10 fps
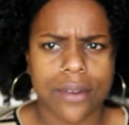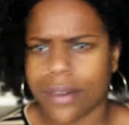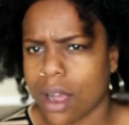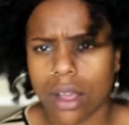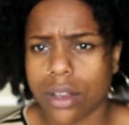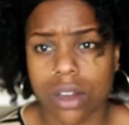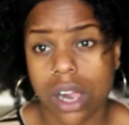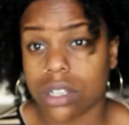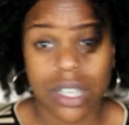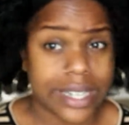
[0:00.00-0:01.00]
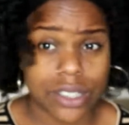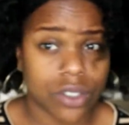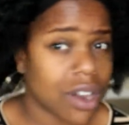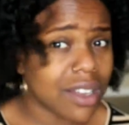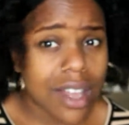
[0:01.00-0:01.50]
You're not you're not
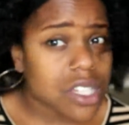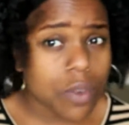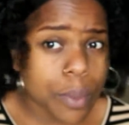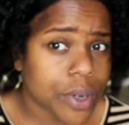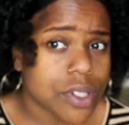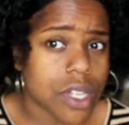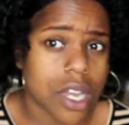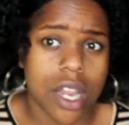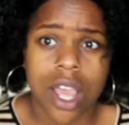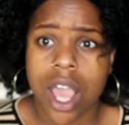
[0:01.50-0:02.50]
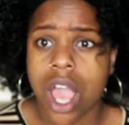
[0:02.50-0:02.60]
less. You're not less of a person.